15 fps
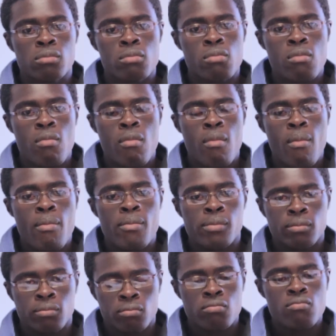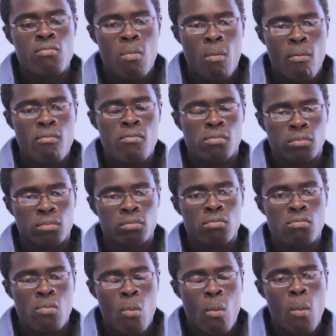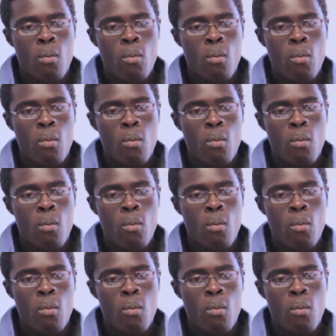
We span over 5 campuses and we are